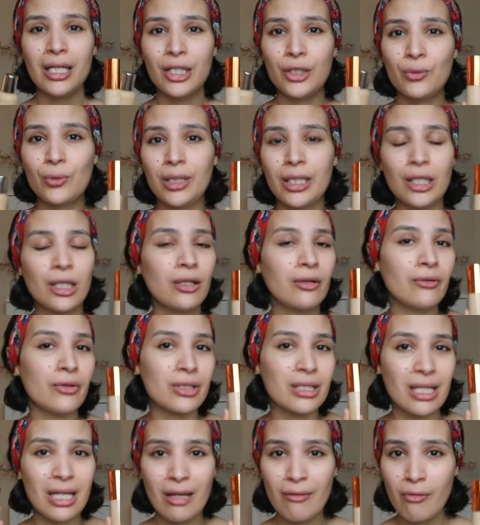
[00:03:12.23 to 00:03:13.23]
It really
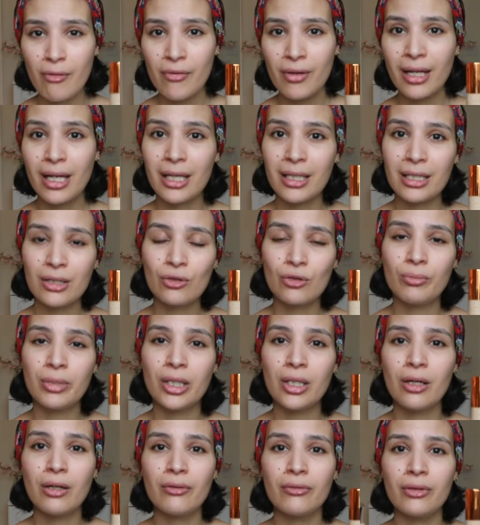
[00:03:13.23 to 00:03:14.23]
covers everything I need to be
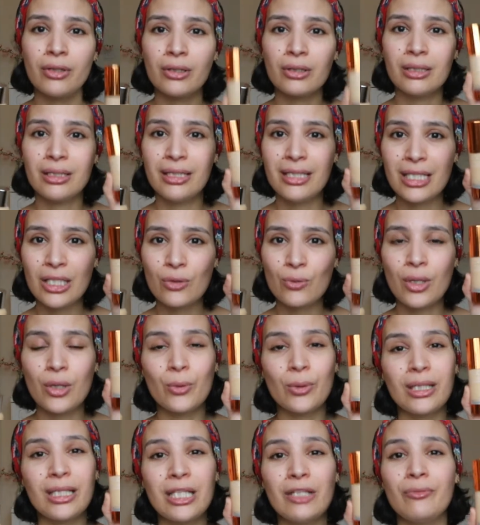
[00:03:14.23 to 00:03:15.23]
covered. This
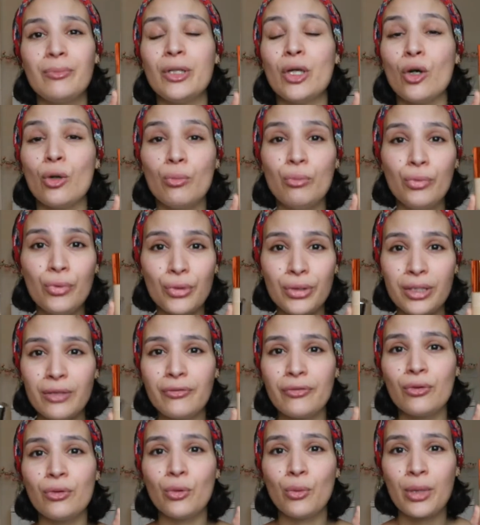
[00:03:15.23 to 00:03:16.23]
one will give me a
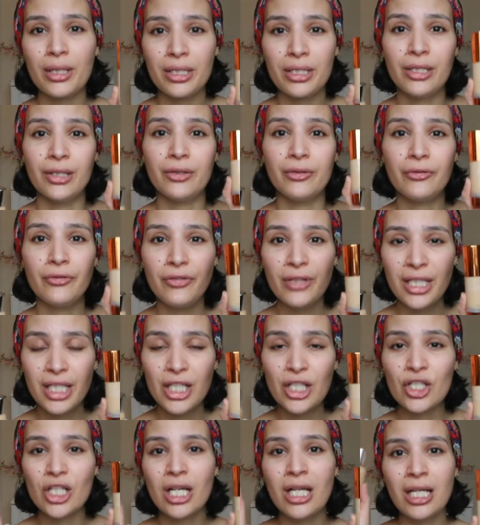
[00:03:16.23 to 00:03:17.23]
beautiful radiant
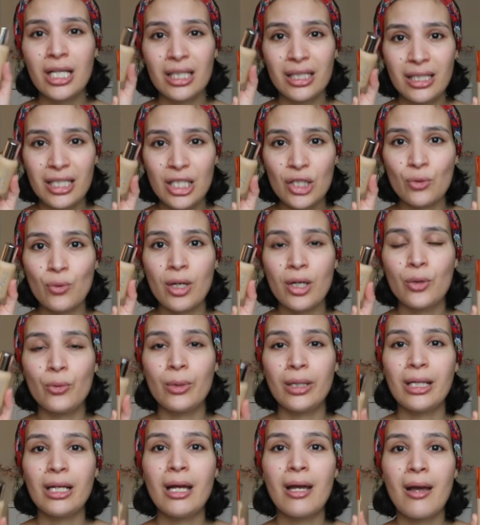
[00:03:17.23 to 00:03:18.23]
finish. This one
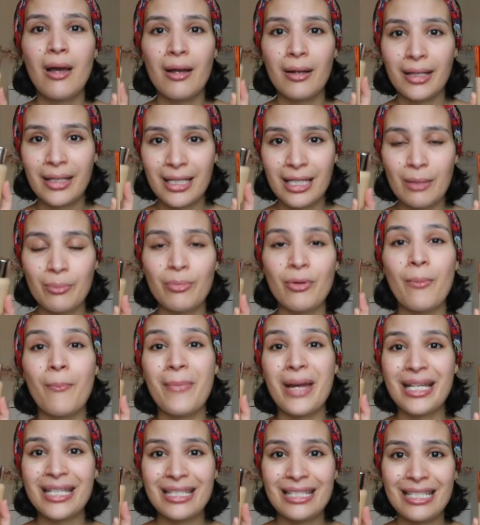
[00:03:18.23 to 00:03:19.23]
will keep
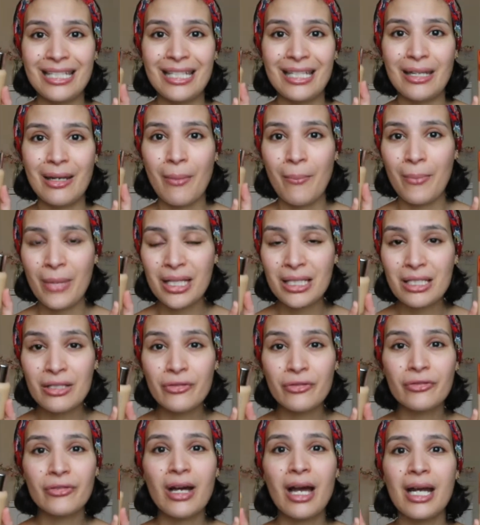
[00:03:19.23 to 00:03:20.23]
my skin
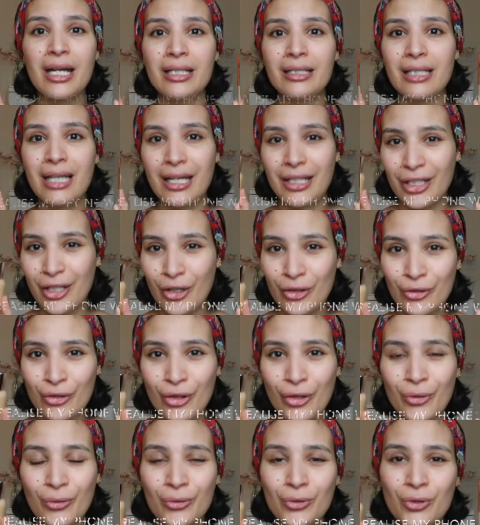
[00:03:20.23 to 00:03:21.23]
mattified and
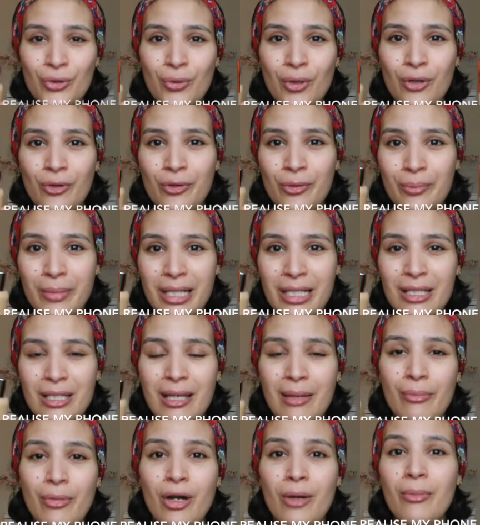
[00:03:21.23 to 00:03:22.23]
under control with my
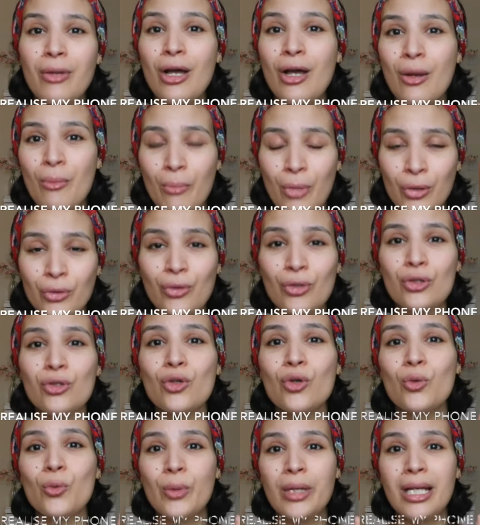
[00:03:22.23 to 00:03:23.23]
sebum, but
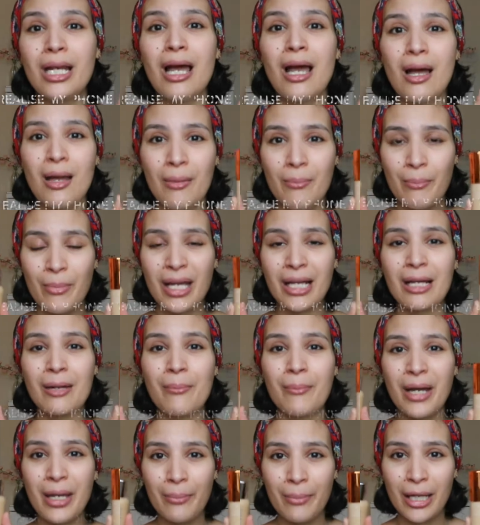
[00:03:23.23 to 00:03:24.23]
also will
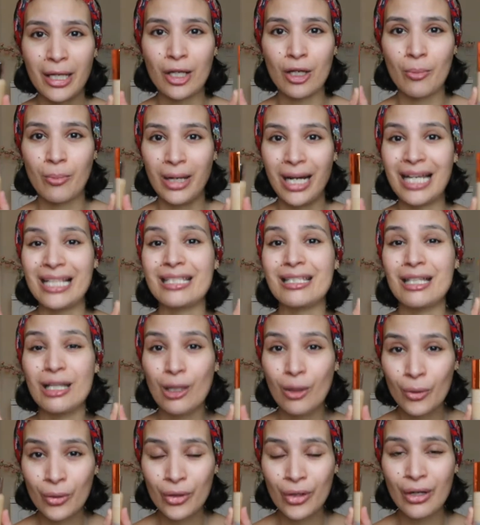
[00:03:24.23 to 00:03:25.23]
make my makeup last
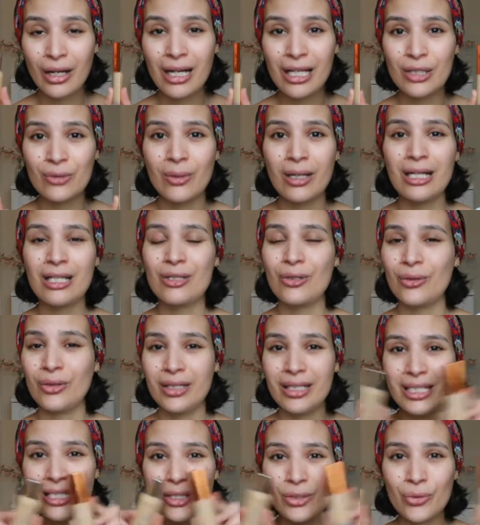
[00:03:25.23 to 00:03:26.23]
longer as well. So
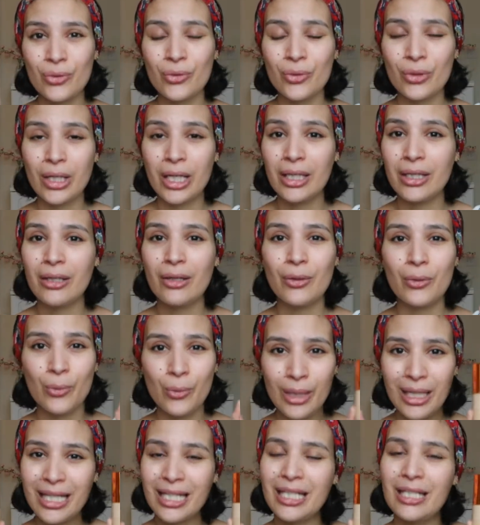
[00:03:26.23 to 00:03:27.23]
these 2 together
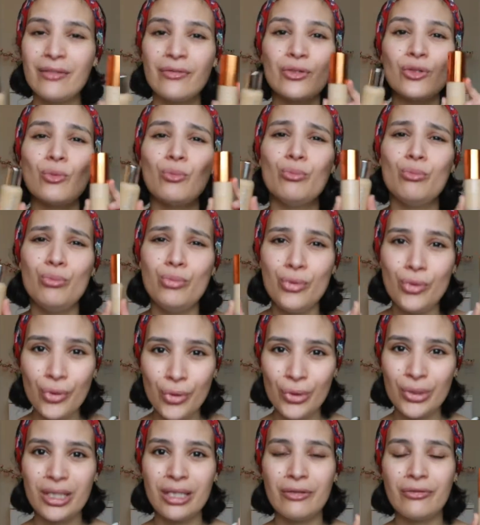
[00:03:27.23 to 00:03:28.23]
really gives a
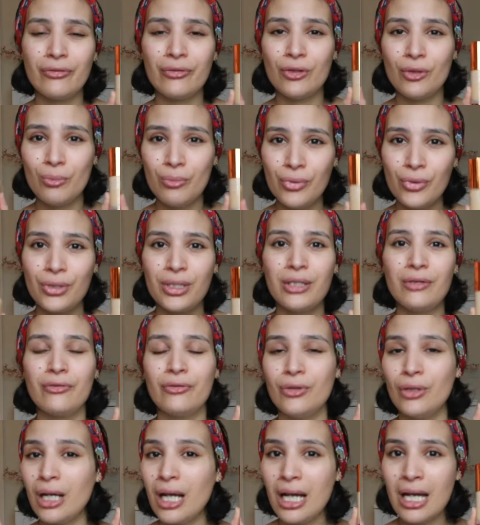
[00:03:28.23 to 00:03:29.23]

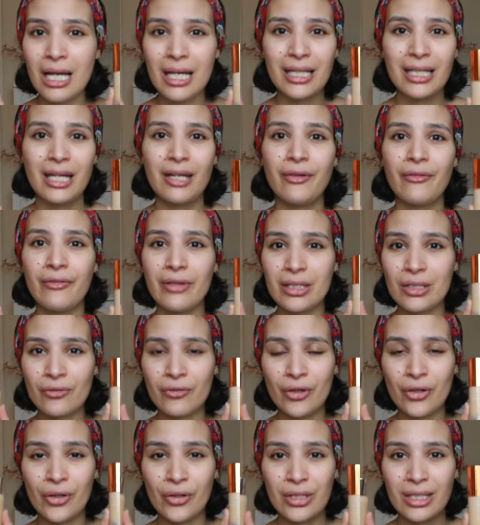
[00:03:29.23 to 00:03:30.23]
beautiful canvas
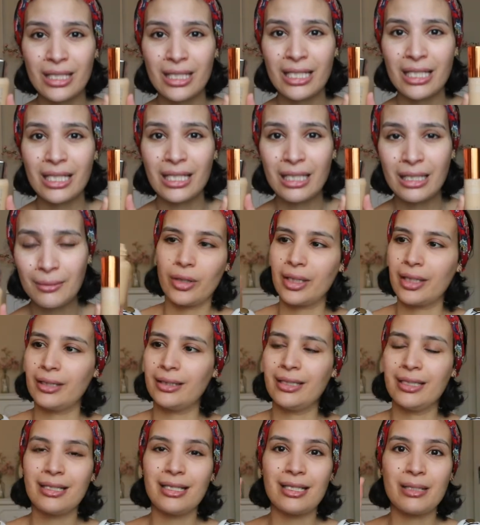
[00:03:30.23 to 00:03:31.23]
for your skin. Okay,
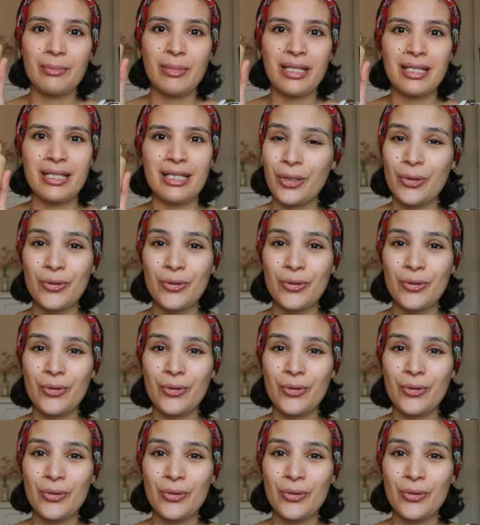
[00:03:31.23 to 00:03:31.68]
this is messy.